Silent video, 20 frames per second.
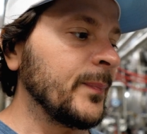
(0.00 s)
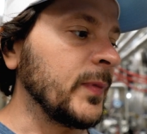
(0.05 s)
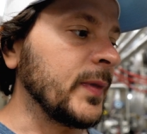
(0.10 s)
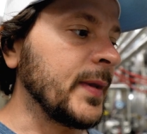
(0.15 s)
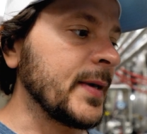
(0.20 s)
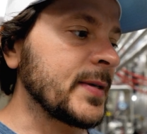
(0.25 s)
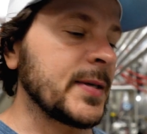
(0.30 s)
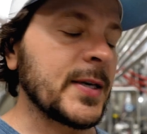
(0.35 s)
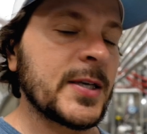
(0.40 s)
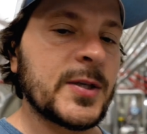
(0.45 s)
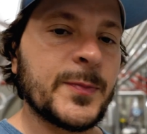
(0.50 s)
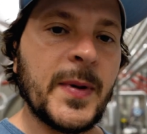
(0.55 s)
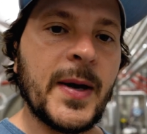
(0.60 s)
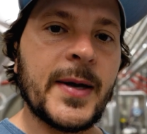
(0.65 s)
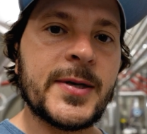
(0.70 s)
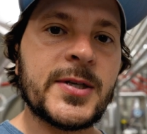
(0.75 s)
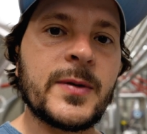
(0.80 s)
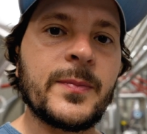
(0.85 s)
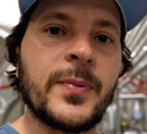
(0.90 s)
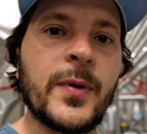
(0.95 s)
This
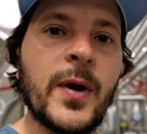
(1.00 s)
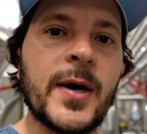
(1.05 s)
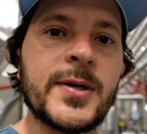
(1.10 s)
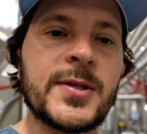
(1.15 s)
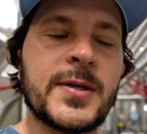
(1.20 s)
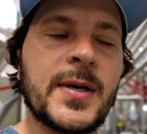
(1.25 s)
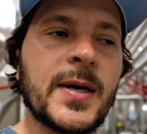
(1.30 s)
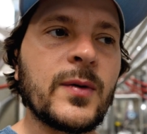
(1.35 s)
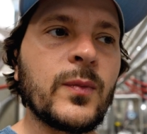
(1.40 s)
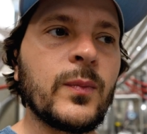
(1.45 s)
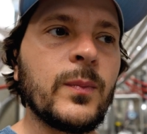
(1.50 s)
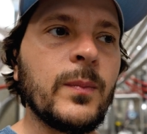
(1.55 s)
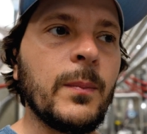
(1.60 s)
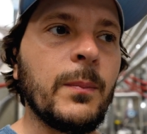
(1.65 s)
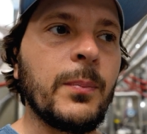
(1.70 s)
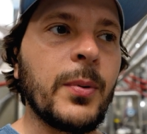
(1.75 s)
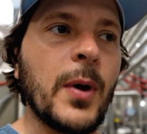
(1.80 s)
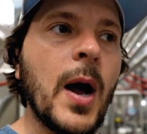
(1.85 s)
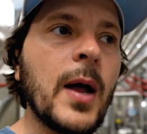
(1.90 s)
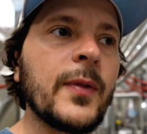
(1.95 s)
expansion project
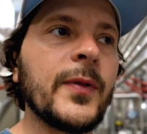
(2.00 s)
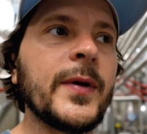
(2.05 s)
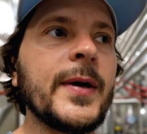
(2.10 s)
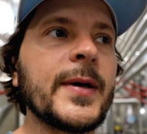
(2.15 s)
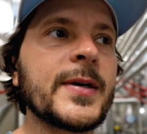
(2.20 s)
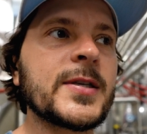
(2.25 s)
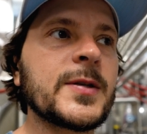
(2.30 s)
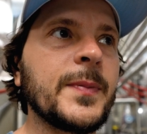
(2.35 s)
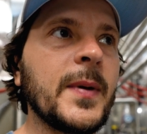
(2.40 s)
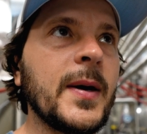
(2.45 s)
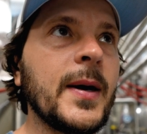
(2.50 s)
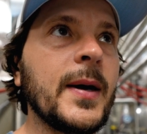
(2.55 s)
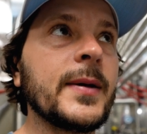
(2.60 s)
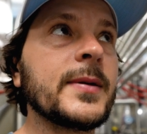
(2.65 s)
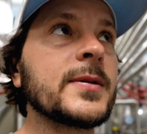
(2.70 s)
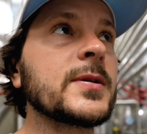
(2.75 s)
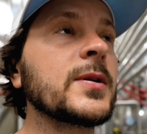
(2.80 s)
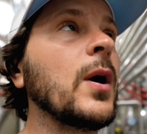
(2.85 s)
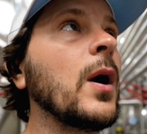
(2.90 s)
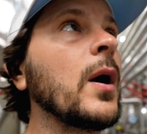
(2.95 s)
broadly
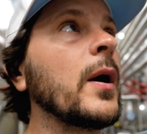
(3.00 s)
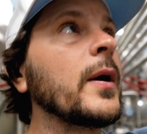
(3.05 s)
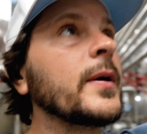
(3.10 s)
expands our